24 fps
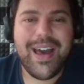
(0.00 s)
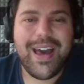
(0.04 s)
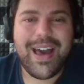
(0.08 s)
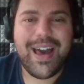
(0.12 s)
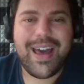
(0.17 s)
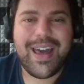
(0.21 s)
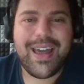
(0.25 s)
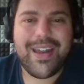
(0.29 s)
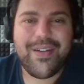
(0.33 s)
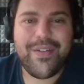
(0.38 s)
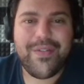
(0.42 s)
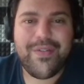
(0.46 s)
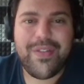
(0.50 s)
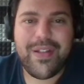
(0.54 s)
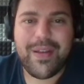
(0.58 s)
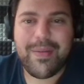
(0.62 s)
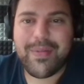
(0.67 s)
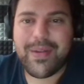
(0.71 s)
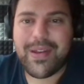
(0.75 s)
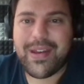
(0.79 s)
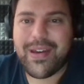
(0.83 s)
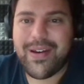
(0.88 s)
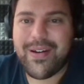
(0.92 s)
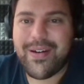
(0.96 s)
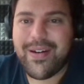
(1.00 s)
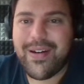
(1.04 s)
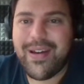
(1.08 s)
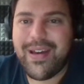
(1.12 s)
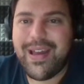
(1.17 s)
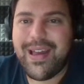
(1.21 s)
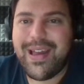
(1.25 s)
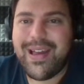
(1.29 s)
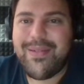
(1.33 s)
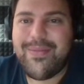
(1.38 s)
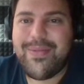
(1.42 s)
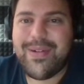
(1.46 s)
I don't flippin' know.
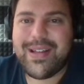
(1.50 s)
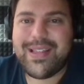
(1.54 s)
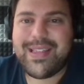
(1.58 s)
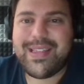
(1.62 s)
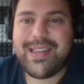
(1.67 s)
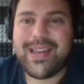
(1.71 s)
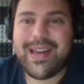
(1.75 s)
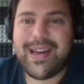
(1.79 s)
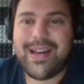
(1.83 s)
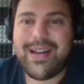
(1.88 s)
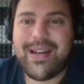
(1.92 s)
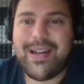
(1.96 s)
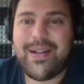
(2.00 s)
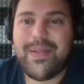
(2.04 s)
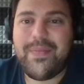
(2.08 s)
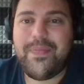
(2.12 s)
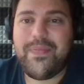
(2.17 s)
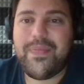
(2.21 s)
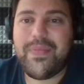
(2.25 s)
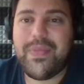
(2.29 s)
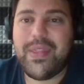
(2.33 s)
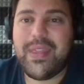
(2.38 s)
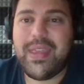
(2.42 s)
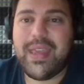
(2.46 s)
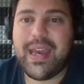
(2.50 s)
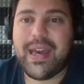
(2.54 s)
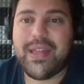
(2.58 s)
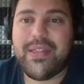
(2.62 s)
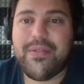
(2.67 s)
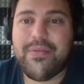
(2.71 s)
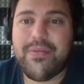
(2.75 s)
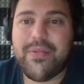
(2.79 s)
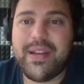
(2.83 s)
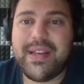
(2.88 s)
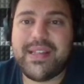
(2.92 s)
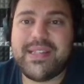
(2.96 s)
But yeah,
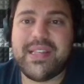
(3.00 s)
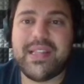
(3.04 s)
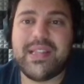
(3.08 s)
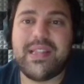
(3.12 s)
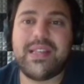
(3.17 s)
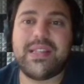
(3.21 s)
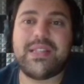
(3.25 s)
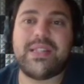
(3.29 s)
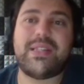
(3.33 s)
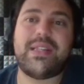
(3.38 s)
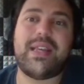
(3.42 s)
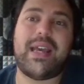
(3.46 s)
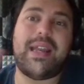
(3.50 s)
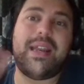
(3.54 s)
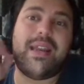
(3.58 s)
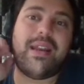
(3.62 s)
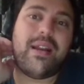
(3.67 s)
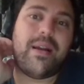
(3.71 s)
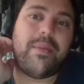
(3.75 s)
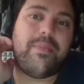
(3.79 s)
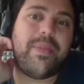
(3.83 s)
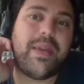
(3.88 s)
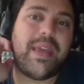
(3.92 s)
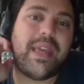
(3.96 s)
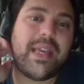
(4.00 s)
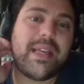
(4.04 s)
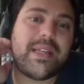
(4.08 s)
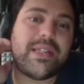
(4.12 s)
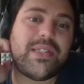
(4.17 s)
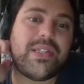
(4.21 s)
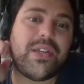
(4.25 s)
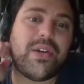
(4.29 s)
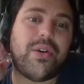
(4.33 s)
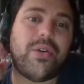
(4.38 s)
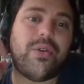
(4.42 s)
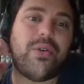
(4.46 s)
the reason this ended up being
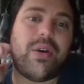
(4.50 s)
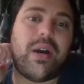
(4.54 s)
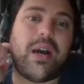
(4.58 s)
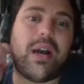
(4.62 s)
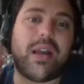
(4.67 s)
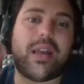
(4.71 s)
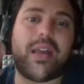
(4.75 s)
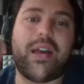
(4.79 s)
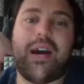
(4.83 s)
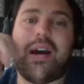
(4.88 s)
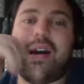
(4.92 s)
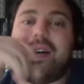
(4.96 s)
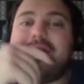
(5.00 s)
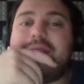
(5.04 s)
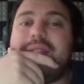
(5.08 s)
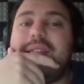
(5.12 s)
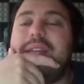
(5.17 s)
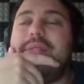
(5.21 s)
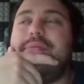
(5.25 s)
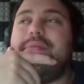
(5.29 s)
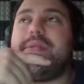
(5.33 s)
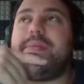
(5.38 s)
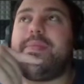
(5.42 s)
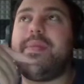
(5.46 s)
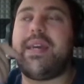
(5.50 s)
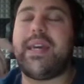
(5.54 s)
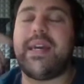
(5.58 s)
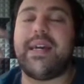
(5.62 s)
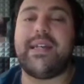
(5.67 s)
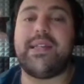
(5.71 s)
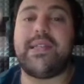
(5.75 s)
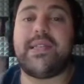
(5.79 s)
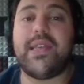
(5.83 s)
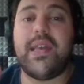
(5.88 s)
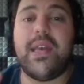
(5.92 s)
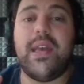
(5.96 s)
so costly was
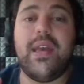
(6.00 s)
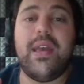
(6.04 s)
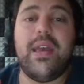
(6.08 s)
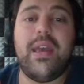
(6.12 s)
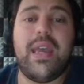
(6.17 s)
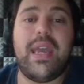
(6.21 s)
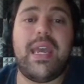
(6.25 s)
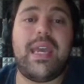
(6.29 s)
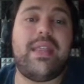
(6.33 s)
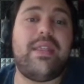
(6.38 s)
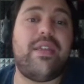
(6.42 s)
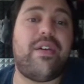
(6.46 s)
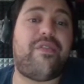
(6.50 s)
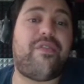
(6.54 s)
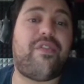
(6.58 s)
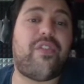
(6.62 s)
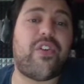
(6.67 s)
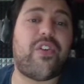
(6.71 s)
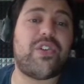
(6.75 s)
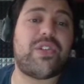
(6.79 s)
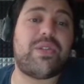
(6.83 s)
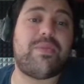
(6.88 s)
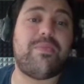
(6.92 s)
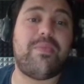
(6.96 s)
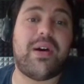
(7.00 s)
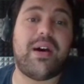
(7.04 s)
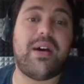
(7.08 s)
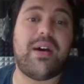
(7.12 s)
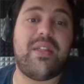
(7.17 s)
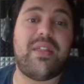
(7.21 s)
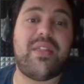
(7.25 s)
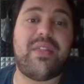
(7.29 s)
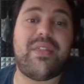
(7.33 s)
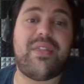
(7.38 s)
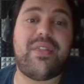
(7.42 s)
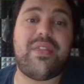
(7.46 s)
because in the first
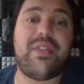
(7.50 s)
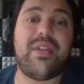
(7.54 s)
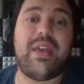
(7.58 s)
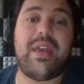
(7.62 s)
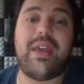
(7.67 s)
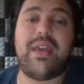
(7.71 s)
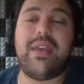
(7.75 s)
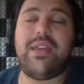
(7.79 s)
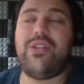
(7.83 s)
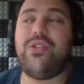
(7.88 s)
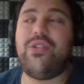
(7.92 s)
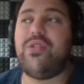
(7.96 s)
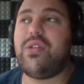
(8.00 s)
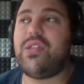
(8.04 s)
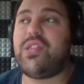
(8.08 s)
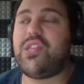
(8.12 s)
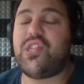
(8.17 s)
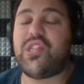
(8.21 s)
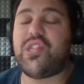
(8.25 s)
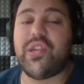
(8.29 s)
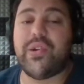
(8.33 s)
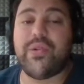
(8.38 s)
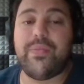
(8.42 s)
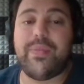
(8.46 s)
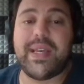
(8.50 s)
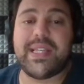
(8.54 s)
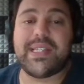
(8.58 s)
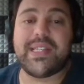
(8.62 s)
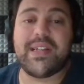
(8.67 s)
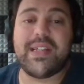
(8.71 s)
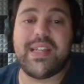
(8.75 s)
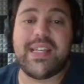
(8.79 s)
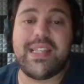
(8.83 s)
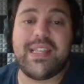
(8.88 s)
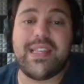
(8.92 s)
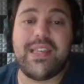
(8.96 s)
month, so
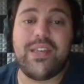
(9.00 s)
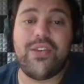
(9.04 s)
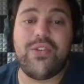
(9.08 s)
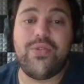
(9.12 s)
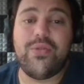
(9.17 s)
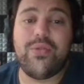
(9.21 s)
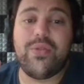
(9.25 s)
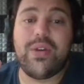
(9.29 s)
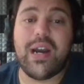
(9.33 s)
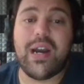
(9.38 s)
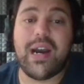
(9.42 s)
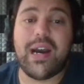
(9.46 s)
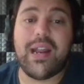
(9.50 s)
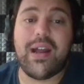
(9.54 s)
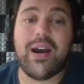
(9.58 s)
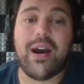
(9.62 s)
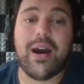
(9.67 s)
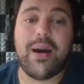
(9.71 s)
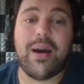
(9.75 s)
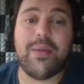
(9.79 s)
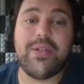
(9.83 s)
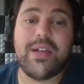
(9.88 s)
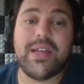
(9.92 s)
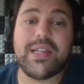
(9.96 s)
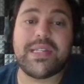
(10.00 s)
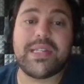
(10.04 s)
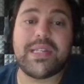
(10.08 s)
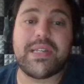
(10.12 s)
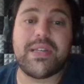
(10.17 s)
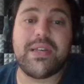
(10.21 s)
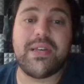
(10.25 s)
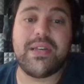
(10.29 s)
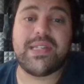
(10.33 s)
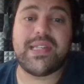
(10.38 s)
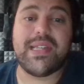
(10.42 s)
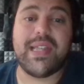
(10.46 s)
basically you got Obelisk,
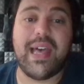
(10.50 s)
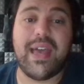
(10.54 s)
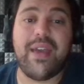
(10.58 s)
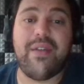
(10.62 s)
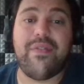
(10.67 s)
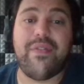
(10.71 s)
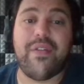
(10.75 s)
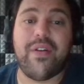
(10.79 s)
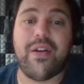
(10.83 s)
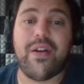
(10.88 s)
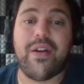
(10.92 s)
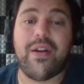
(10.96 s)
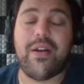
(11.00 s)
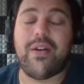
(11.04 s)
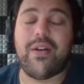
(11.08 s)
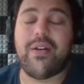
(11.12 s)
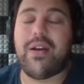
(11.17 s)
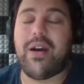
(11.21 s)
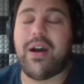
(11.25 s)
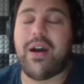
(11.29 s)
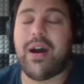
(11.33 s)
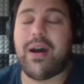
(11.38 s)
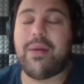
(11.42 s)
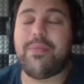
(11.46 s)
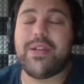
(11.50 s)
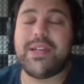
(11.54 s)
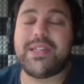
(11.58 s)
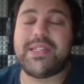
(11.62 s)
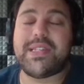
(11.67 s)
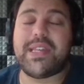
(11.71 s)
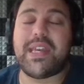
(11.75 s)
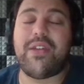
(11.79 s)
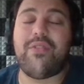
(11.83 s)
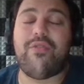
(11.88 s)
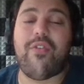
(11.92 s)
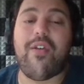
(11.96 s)
Slifer, or
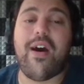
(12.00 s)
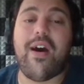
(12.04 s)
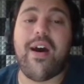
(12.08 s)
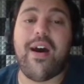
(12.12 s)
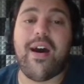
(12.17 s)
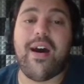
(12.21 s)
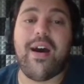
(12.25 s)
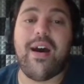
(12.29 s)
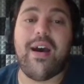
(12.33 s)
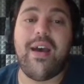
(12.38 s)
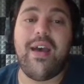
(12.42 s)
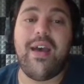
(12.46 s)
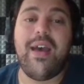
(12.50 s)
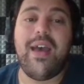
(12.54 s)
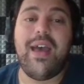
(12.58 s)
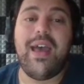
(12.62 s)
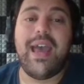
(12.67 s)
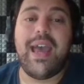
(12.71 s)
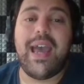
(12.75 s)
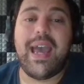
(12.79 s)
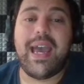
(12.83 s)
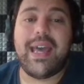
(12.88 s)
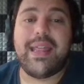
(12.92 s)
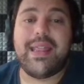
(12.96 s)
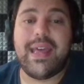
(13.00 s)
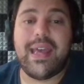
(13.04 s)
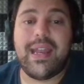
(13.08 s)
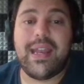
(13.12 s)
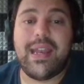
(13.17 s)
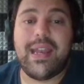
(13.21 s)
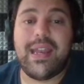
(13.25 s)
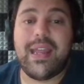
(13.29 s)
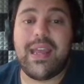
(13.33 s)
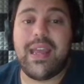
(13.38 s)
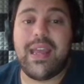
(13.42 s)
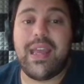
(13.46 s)
Obelisk and Raw, and
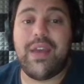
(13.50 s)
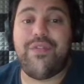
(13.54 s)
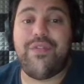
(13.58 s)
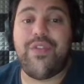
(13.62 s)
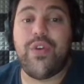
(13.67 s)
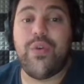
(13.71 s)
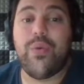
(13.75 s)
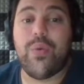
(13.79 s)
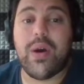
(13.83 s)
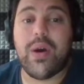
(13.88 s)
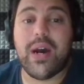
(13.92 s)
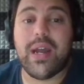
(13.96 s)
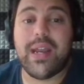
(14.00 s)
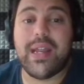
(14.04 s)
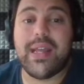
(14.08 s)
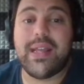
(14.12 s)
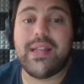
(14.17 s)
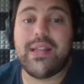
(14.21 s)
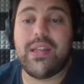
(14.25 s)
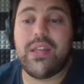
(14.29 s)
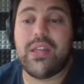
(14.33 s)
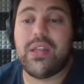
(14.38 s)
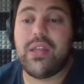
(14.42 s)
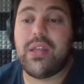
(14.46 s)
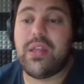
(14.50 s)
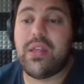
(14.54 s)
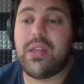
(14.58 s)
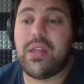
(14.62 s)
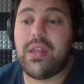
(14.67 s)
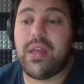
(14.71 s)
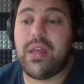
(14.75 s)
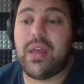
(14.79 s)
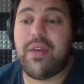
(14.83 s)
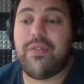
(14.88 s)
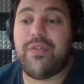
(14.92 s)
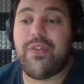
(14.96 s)
then if you wanted
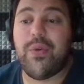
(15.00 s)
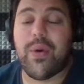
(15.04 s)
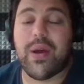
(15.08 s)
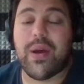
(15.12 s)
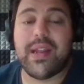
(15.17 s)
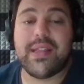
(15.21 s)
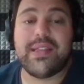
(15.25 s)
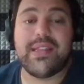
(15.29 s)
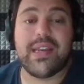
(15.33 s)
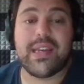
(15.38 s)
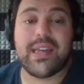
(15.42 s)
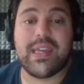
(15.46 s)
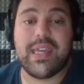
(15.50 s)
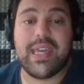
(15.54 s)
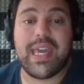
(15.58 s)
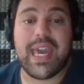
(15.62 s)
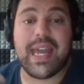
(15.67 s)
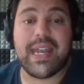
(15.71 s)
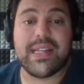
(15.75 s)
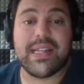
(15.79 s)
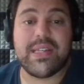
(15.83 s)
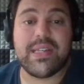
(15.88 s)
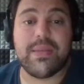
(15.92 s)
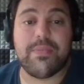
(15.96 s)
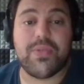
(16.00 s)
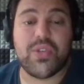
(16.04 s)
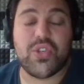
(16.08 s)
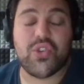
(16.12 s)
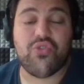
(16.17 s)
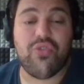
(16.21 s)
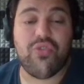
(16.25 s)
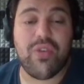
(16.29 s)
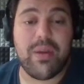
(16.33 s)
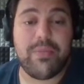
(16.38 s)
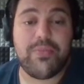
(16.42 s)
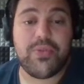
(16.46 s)
to get a
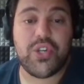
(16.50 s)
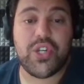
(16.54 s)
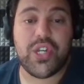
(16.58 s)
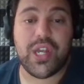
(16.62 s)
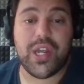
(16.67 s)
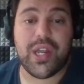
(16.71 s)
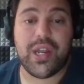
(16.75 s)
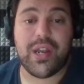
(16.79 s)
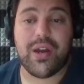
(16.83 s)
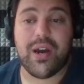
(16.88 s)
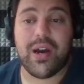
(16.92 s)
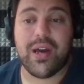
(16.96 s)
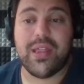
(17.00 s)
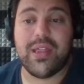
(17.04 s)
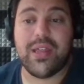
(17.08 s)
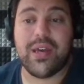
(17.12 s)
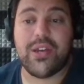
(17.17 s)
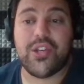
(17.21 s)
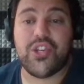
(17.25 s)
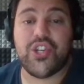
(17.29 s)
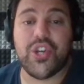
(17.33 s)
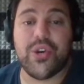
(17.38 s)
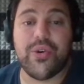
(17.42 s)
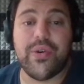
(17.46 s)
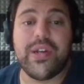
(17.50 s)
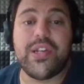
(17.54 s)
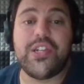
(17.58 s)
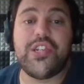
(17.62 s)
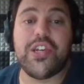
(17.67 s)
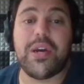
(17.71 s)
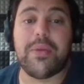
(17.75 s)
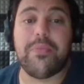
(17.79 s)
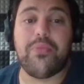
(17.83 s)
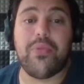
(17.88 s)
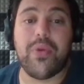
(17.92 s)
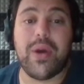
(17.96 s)
subscription on the Shonen
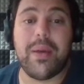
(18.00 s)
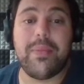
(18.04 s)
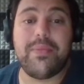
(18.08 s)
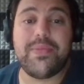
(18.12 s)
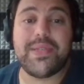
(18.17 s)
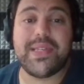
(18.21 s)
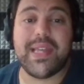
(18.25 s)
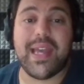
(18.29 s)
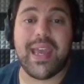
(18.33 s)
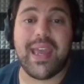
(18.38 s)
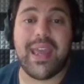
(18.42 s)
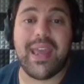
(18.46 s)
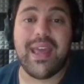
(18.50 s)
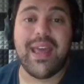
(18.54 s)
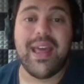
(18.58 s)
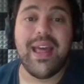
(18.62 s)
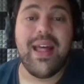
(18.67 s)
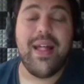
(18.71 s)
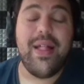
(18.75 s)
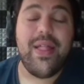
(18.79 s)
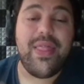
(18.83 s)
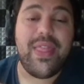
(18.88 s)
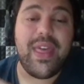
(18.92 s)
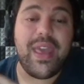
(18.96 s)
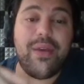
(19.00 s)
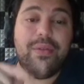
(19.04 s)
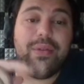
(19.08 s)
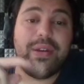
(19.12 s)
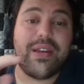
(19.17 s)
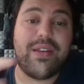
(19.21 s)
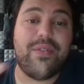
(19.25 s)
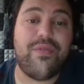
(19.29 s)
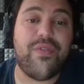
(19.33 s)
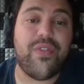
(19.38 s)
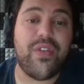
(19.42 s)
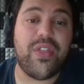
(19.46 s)
Jump website, they
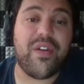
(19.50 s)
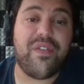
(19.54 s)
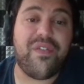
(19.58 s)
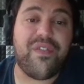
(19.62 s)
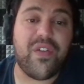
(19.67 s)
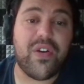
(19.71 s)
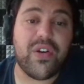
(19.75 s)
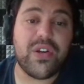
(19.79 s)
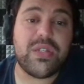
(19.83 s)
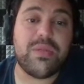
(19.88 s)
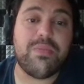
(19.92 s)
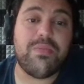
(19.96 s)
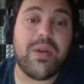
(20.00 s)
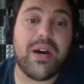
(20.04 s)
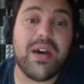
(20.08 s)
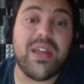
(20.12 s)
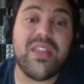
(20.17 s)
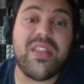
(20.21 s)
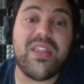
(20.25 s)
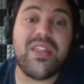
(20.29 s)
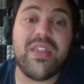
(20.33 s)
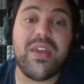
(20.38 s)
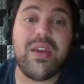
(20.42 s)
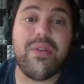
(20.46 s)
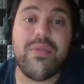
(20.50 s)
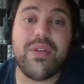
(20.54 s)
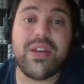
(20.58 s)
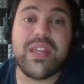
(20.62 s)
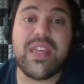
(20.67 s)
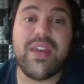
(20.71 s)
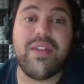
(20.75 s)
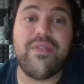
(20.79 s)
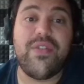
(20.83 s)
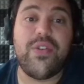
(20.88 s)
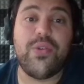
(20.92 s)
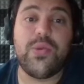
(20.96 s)
would for the first month they would
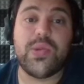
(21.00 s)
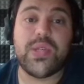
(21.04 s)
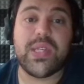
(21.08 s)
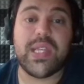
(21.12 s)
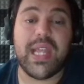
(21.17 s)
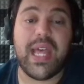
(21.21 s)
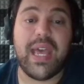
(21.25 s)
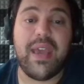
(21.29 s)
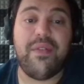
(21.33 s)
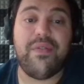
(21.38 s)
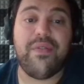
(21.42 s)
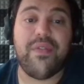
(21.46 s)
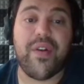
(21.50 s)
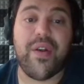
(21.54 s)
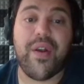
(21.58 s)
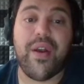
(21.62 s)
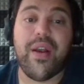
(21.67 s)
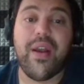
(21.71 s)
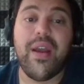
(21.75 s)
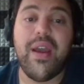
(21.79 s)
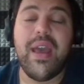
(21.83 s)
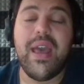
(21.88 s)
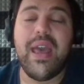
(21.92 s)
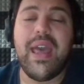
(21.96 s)
give you Slifer.